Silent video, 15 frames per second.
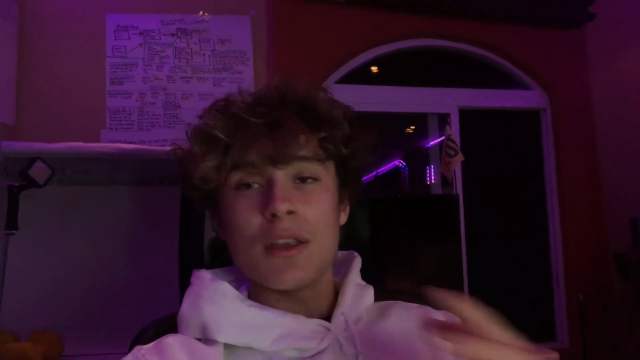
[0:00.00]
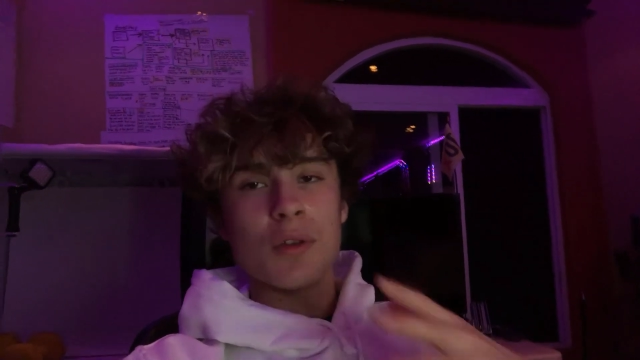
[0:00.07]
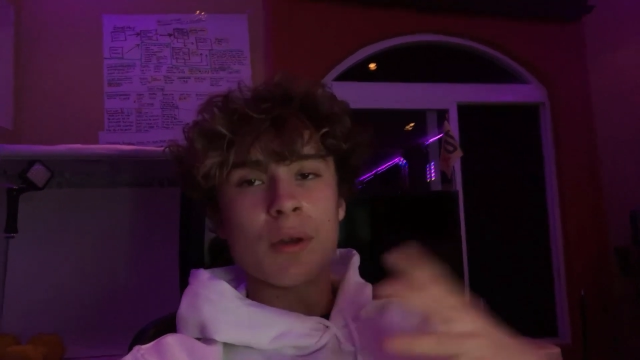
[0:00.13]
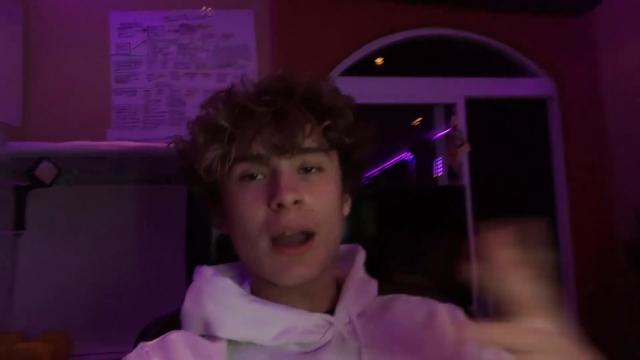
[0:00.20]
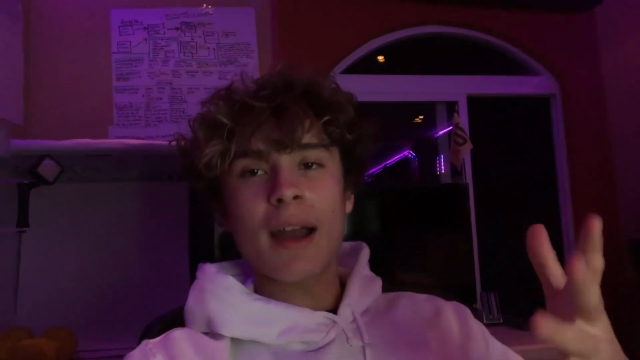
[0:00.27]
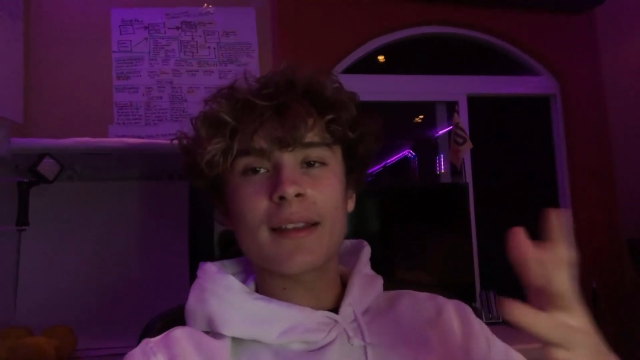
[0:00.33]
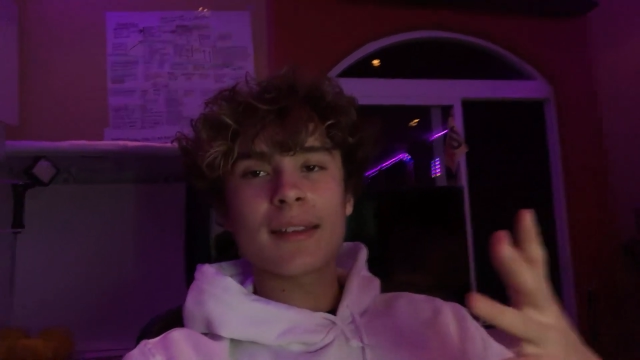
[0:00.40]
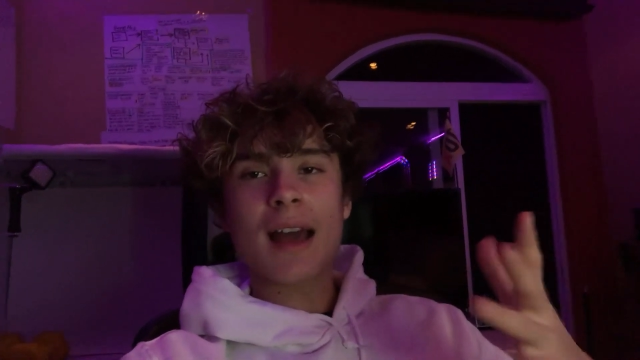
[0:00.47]
You
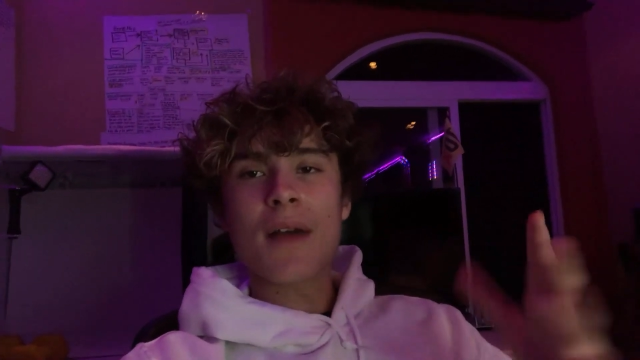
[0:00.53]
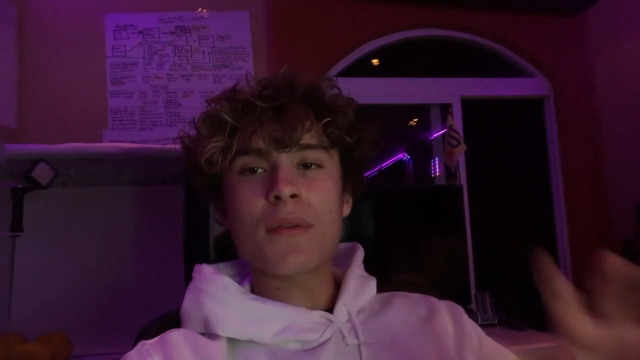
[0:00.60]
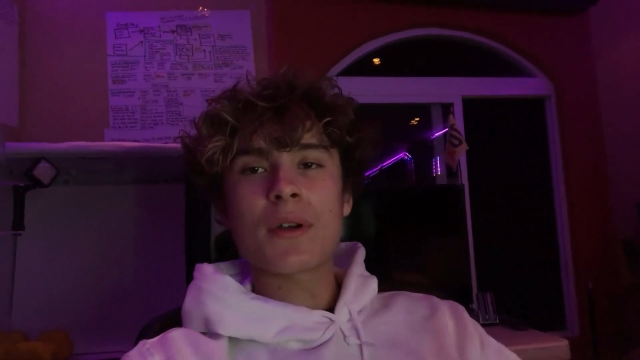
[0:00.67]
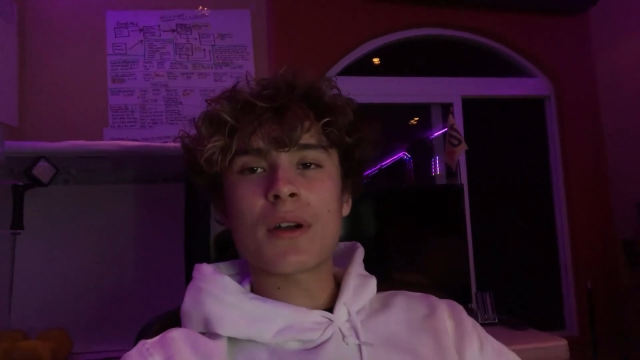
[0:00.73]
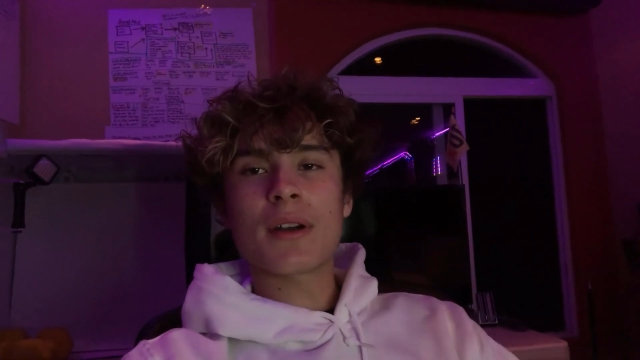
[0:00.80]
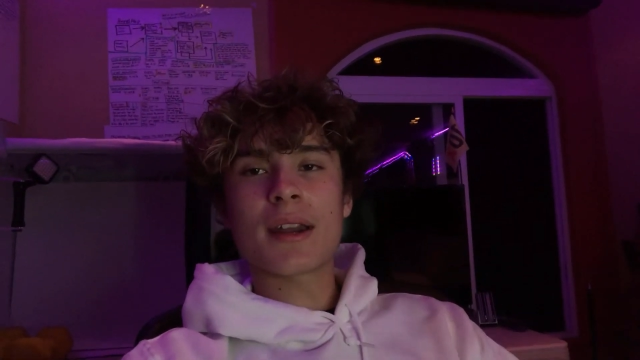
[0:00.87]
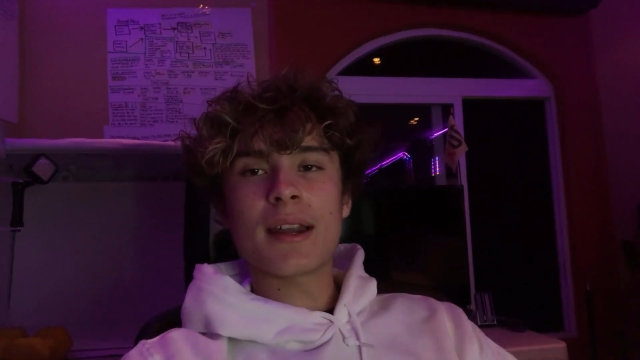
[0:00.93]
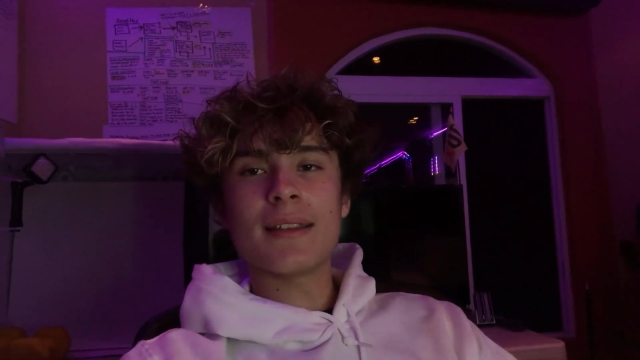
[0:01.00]
guys have a
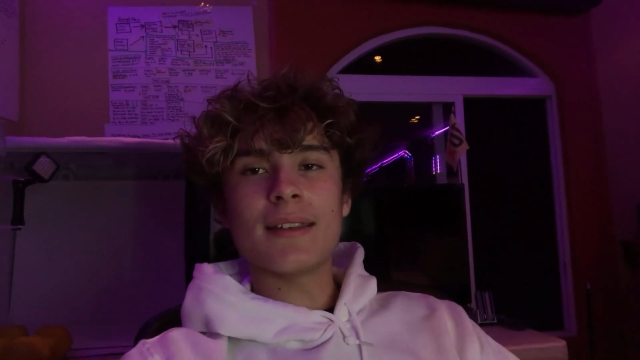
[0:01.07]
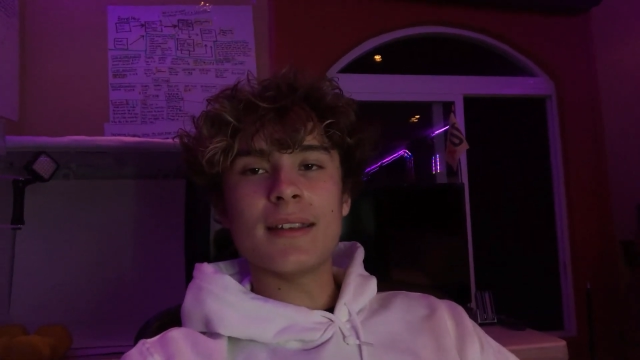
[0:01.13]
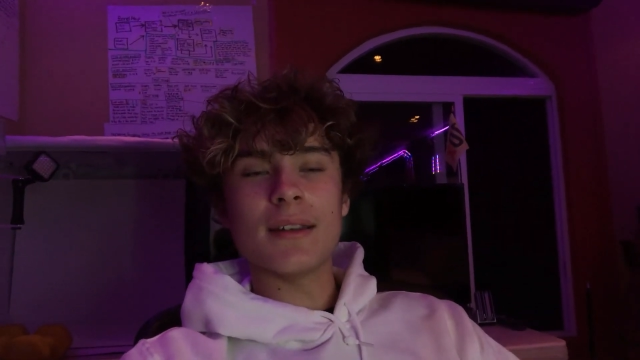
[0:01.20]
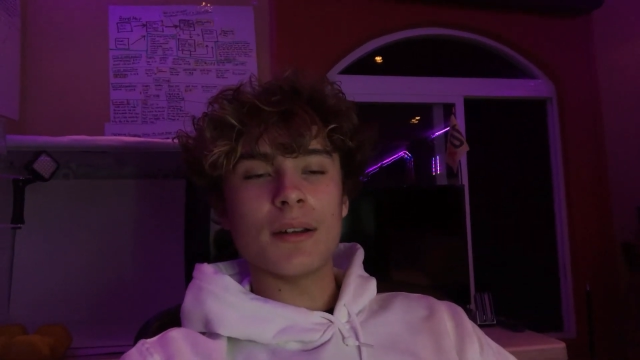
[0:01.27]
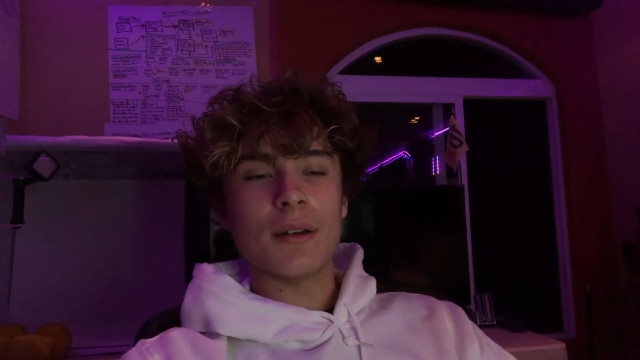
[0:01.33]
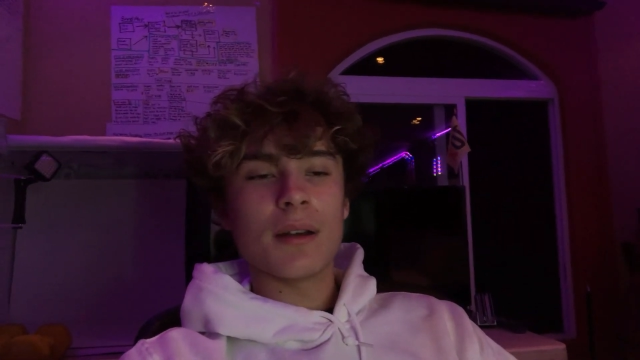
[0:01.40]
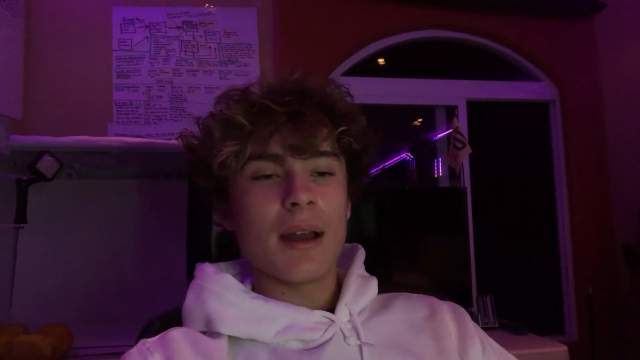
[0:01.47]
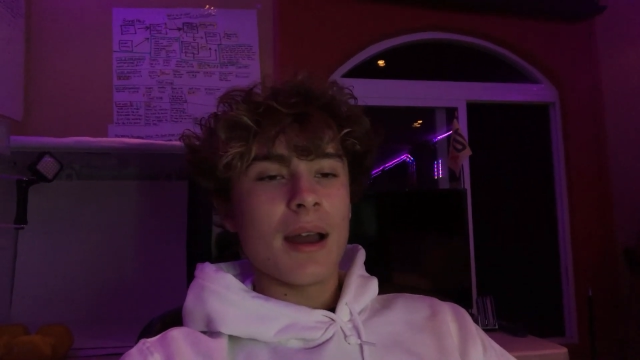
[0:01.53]
good
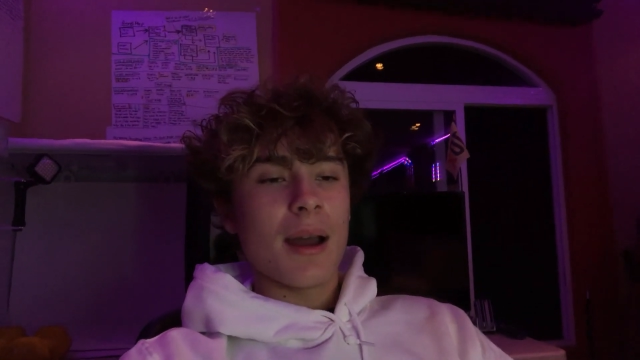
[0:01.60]
idea,